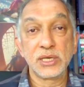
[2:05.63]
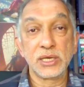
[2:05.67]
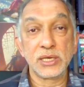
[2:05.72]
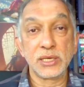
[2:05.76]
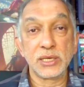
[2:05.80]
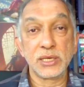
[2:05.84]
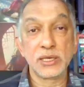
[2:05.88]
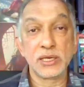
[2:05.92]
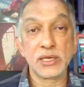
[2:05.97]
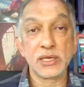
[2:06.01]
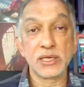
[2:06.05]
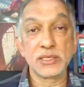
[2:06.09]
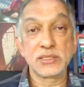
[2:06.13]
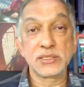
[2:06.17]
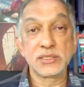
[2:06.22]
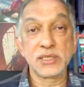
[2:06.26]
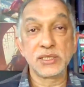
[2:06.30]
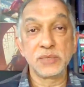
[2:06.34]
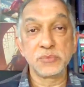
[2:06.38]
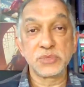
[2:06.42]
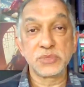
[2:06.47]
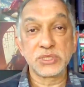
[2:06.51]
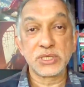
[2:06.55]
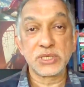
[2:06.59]
it
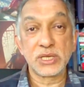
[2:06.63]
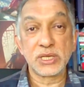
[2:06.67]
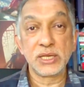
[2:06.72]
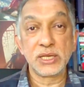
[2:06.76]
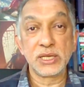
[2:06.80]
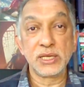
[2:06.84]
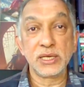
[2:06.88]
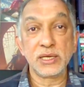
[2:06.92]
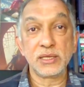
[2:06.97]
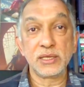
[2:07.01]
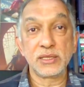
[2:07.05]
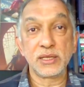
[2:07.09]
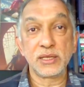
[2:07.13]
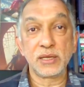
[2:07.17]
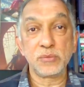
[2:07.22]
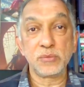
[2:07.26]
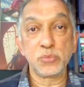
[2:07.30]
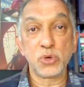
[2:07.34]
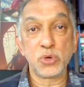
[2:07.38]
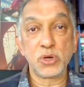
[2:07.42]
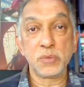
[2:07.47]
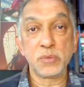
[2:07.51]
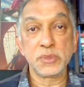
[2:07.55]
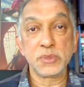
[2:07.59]
seems clear that
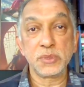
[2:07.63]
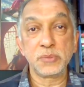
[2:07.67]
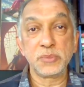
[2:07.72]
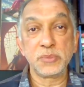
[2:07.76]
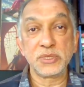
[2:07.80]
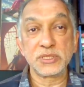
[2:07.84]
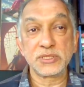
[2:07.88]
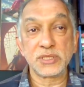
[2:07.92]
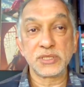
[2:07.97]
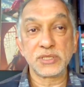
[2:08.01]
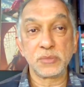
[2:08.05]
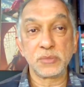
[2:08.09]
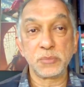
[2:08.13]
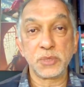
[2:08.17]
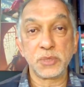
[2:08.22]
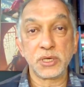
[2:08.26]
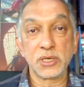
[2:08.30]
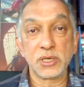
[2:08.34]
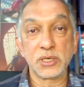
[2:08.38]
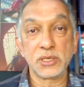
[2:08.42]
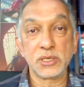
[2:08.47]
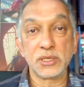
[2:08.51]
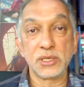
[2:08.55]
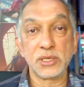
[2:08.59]
Mohammed bin
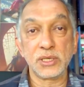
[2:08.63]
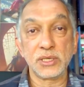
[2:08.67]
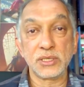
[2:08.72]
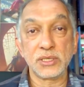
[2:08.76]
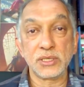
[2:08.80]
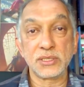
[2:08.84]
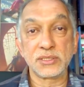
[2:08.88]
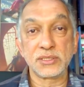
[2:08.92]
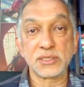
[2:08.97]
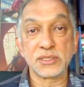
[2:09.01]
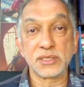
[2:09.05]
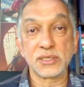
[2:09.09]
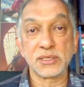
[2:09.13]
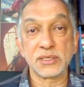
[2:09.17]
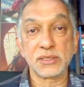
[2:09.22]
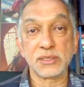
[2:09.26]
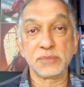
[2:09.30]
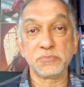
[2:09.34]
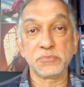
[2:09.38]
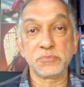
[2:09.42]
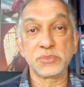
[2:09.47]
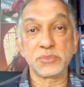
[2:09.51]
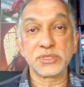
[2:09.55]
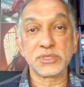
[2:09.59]
Salman is
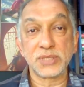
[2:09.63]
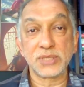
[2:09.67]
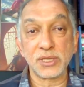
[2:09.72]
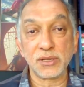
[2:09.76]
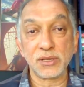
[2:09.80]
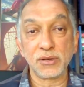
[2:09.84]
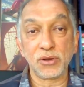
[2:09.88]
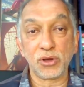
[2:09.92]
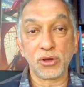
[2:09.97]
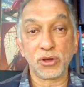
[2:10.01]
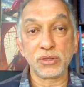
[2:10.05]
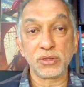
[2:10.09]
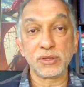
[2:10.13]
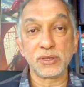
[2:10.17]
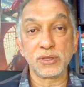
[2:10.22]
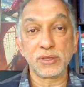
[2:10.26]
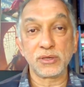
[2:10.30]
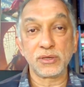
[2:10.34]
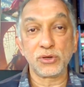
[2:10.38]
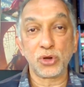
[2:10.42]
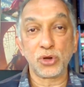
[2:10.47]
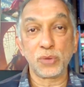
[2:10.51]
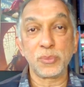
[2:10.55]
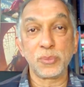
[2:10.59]
still on
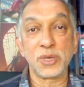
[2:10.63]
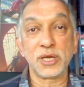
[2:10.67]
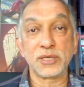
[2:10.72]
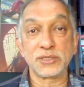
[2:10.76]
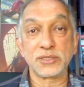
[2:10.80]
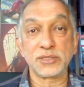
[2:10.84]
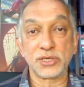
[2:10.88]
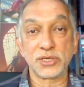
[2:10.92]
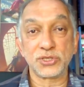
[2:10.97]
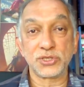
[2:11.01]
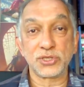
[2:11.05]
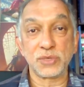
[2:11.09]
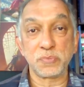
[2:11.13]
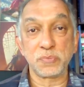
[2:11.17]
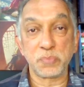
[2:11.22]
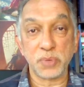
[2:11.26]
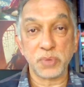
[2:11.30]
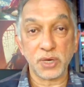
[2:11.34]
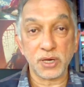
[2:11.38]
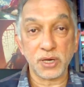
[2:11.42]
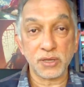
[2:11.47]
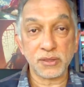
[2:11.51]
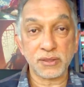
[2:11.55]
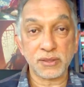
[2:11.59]
the normalization
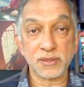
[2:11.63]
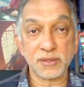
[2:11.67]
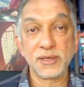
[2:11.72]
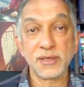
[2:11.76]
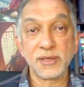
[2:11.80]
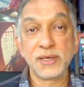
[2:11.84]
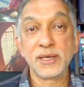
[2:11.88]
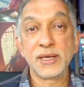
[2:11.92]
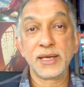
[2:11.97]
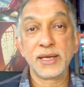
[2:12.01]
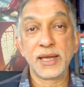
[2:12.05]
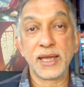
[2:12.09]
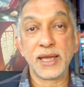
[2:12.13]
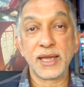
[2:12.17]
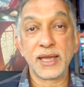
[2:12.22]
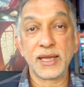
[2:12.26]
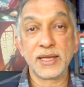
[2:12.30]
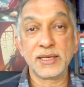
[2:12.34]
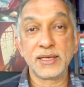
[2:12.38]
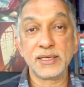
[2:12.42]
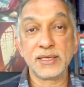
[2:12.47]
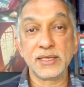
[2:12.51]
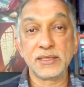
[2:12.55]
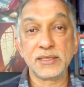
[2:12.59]
path
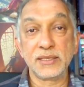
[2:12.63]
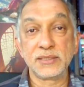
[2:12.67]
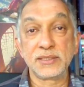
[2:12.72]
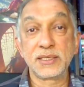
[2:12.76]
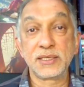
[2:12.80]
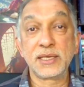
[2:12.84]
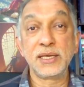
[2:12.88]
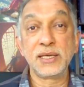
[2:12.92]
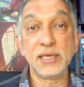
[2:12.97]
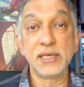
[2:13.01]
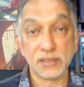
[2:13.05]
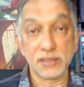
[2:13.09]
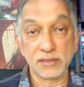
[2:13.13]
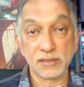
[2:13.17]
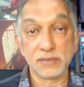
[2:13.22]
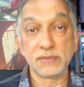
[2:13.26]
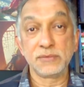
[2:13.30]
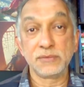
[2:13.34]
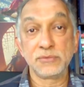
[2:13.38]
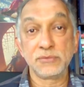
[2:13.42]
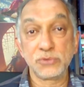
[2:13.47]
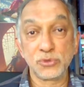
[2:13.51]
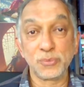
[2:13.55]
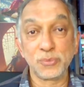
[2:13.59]
and is keen
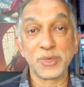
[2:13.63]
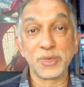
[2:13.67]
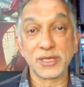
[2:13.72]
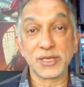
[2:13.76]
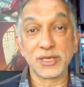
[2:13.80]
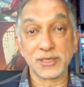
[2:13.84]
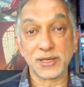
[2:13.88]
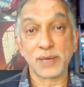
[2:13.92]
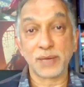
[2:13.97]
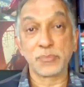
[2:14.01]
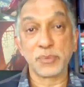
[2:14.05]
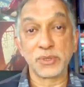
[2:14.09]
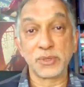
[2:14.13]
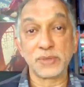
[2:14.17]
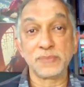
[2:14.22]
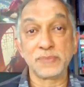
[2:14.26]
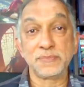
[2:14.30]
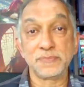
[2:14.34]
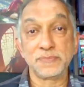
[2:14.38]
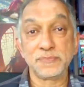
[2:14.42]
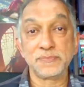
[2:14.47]
to make it happen.